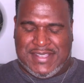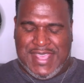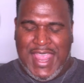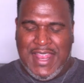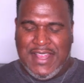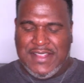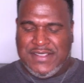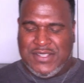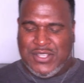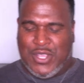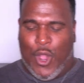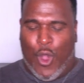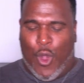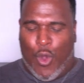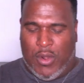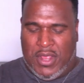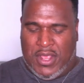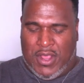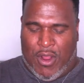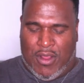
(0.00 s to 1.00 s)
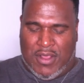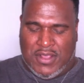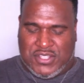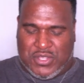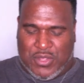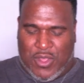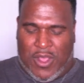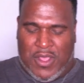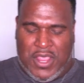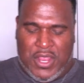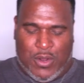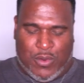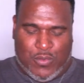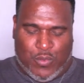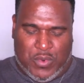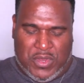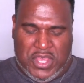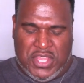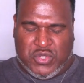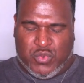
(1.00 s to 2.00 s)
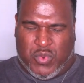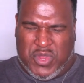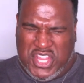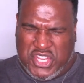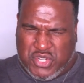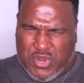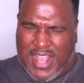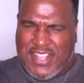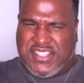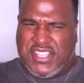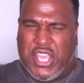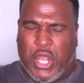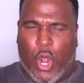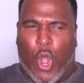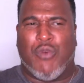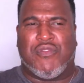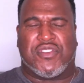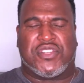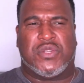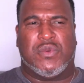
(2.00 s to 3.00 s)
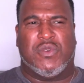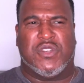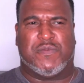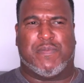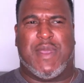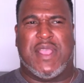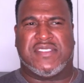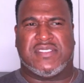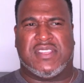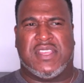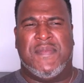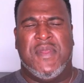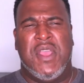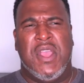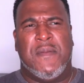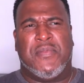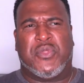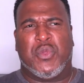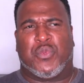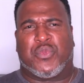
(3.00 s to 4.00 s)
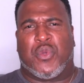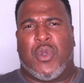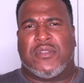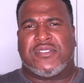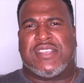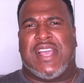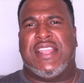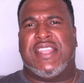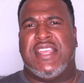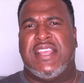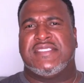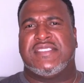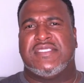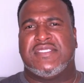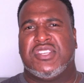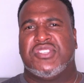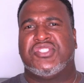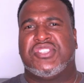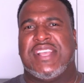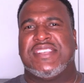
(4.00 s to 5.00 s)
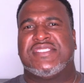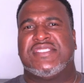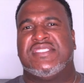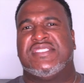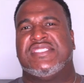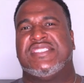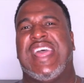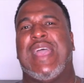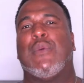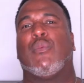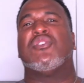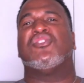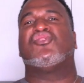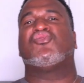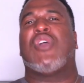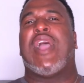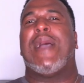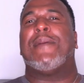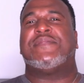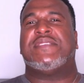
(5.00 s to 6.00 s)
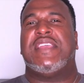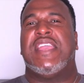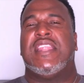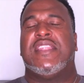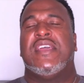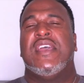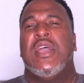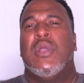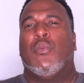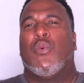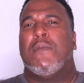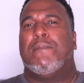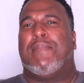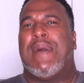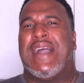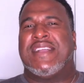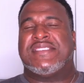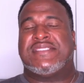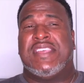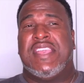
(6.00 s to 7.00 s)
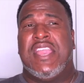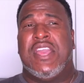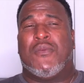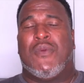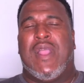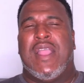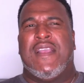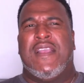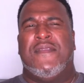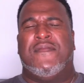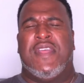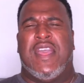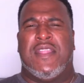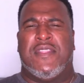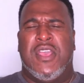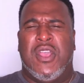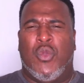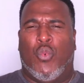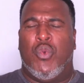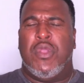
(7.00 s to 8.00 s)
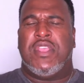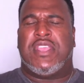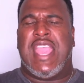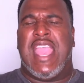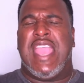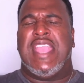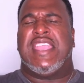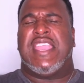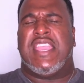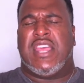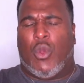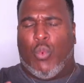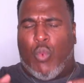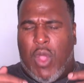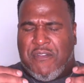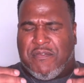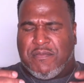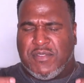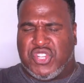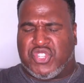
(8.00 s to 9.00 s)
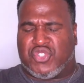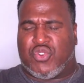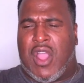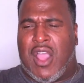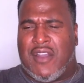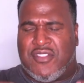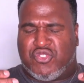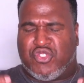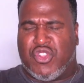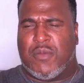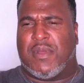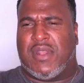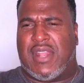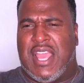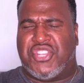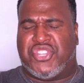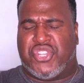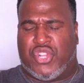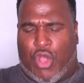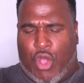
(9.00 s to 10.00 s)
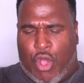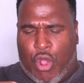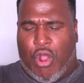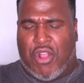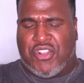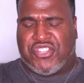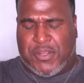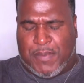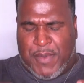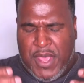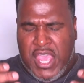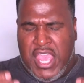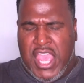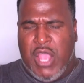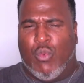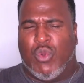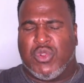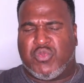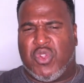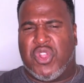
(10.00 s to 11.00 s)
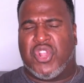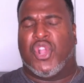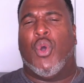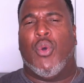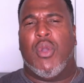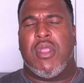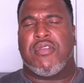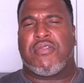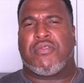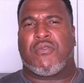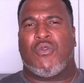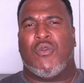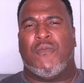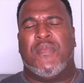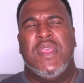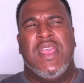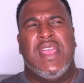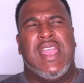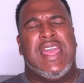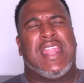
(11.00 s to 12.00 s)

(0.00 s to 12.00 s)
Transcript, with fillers: Satan's goal or his thought, you know, when he, when he, tries to get over to us basically through thoughts, ideas, and suggestions is that we're trapped in, we're boxed in, right? And that we can't get away from the trial, the tribulation, the hardship in which we're going through.